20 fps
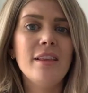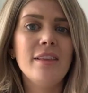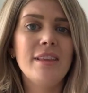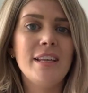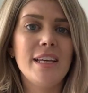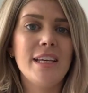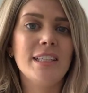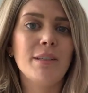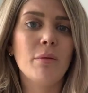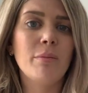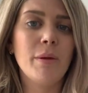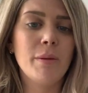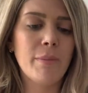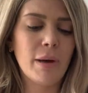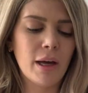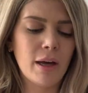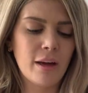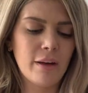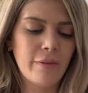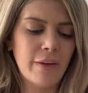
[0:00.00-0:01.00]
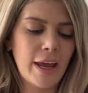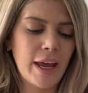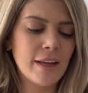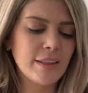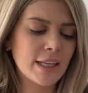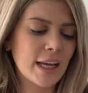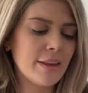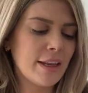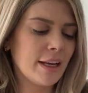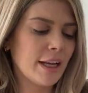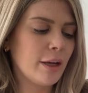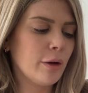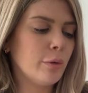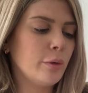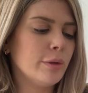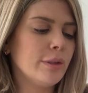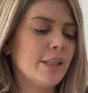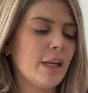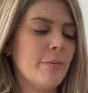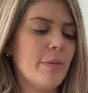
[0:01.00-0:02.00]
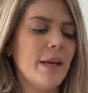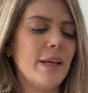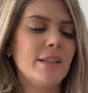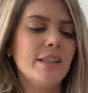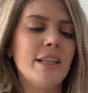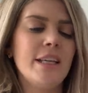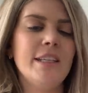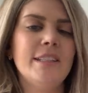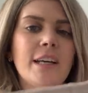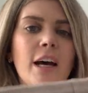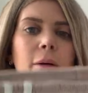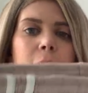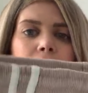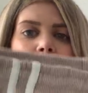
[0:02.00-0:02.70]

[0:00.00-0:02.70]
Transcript: these would be perfect. And then I also picked these up